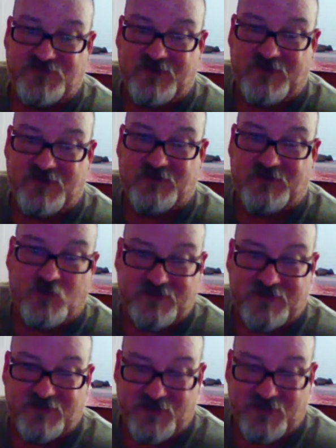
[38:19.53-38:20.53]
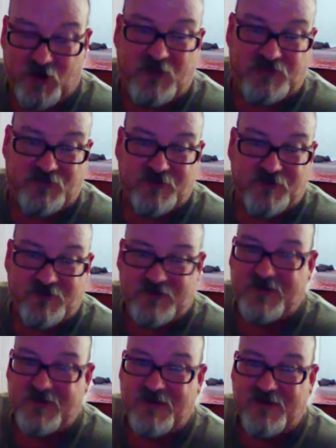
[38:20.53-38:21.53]
Dorsey, the, the author,
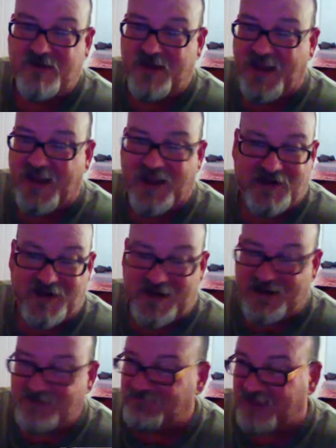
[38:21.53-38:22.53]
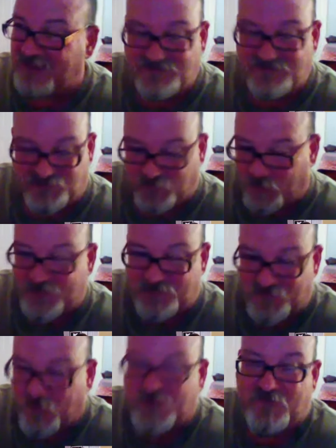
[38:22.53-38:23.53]
and he he just wouldn't
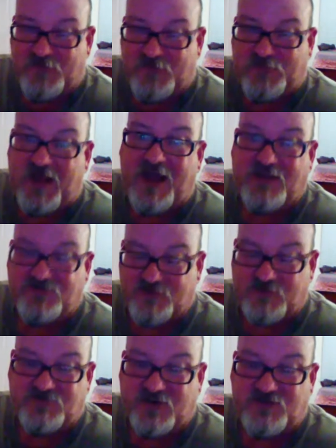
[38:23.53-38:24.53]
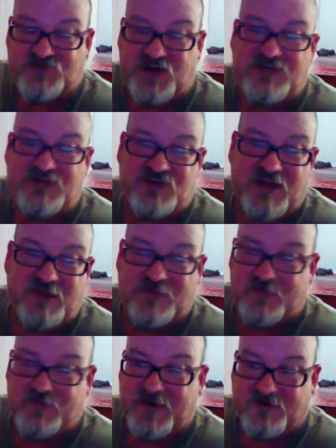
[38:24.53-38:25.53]
wouldn't reply. So I was going to change the name of the
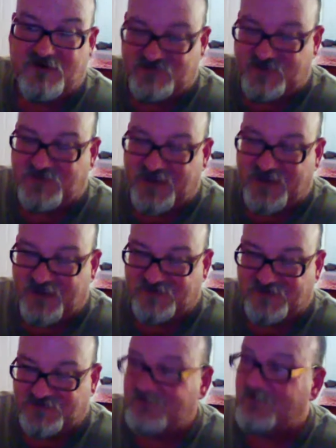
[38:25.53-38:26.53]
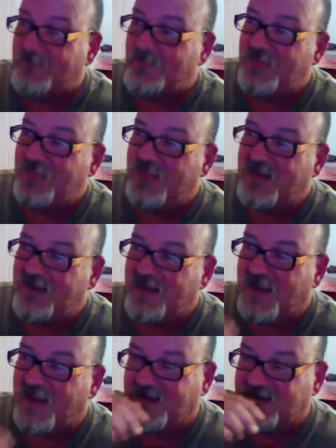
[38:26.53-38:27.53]
beer to something else,
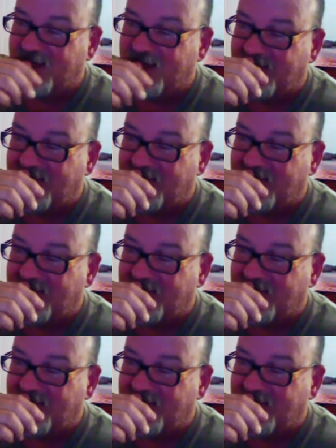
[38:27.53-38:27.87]
and uh,